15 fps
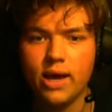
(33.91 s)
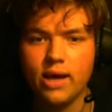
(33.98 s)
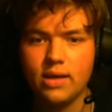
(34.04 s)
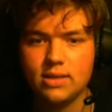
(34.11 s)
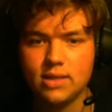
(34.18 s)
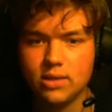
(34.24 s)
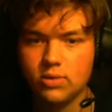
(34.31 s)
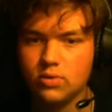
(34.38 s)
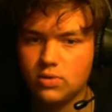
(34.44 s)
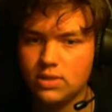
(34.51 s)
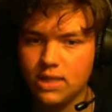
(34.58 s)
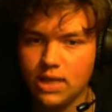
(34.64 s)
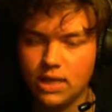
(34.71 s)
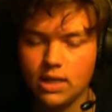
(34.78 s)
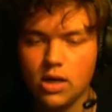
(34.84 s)
I decided to
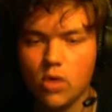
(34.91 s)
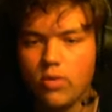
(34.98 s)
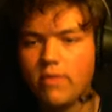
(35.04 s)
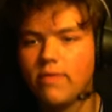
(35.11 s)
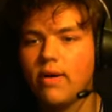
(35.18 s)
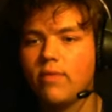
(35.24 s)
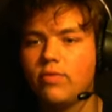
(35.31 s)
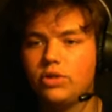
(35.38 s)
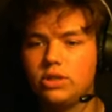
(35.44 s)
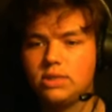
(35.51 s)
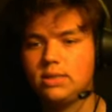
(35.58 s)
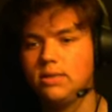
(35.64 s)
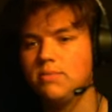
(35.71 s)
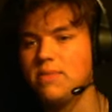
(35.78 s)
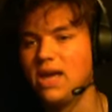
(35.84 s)
take and go e5, which
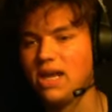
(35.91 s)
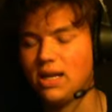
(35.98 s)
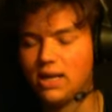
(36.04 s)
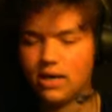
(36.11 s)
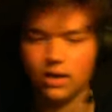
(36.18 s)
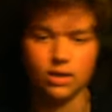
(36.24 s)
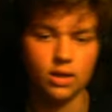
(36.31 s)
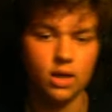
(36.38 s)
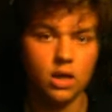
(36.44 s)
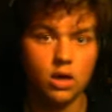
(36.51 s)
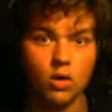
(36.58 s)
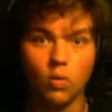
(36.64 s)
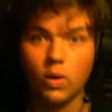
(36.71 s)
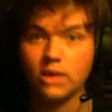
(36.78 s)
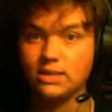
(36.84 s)
is the main line.
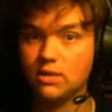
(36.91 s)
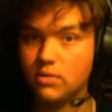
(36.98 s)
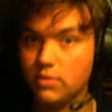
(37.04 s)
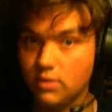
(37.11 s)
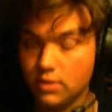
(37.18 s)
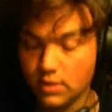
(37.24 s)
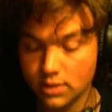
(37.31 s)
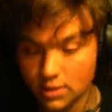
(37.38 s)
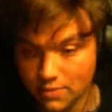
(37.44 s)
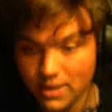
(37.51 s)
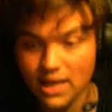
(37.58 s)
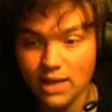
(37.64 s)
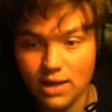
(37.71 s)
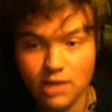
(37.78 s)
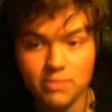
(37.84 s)
Why is it the
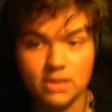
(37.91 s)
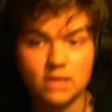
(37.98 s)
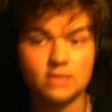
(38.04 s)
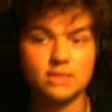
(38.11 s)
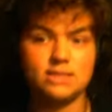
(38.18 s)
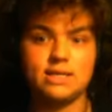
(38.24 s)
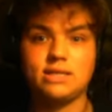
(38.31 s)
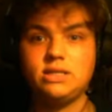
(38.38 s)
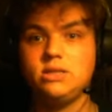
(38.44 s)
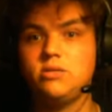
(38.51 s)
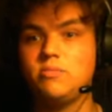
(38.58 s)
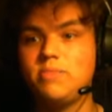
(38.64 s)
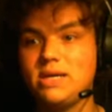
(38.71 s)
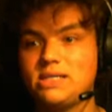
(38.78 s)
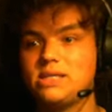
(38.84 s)
main line? Because it's actually
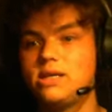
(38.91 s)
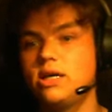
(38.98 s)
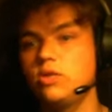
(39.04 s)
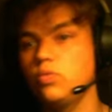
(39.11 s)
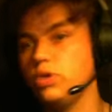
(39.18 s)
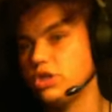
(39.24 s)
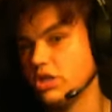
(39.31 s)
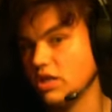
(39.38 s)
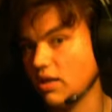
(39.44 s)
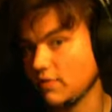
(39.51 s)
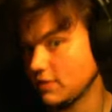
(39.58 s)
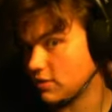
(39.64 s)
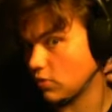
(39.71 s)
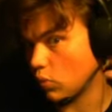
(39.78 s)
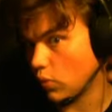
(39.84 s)
the best line, which
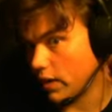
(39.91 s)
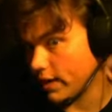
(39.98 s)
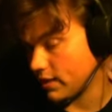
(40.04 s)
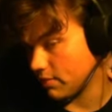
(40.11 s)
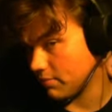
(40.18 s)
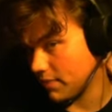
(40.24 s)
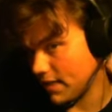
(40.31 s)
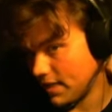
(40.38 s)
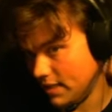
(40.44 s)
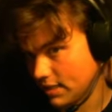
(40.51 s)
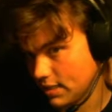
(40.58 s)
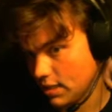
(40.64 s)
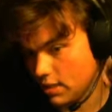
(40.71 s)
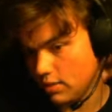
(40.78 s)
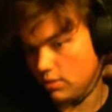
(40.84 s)
gives white and black,
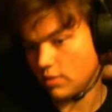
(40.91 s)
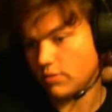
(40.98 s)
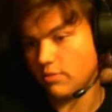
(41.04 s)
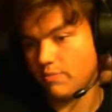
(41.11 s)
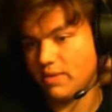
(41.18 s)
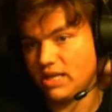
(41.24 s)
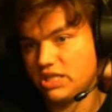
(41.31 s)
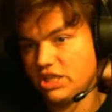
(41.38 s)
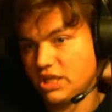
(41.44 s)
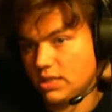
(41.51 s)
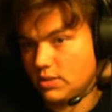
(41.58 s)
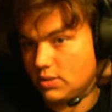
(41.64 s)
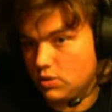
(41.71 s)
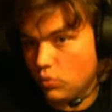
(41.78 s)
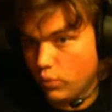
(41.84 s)
the best
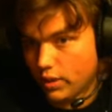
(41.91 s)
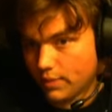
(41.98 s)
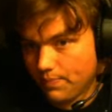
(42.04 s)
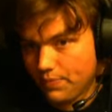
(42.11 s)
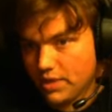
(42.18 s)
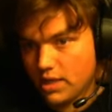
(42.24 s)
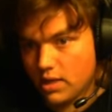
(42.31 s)
chances to win.